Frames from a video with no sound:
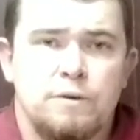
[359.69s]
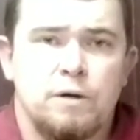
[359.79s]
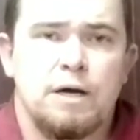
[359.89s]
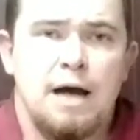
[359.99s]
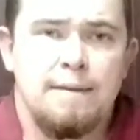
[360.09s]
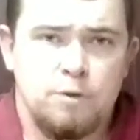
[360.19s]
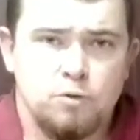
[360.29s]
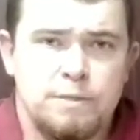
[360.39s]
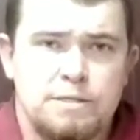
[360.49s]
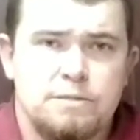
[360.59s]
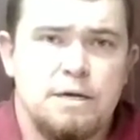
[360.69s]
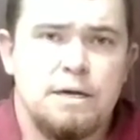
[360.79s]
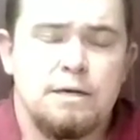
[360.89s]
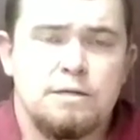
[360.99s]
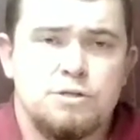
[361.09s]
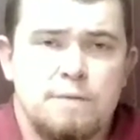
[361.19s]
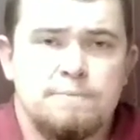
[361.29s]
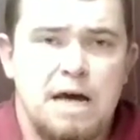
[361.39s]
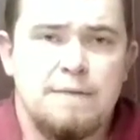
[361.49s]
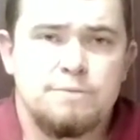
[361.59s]
their accomplishments.
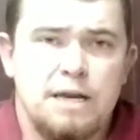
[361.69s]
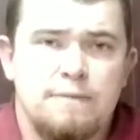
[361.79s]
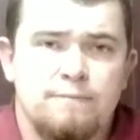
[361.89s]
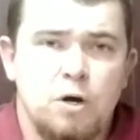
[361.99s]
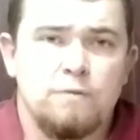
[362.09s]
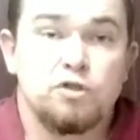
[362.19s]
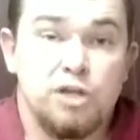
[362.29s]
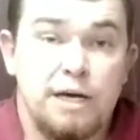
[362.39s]
Sometimes that involves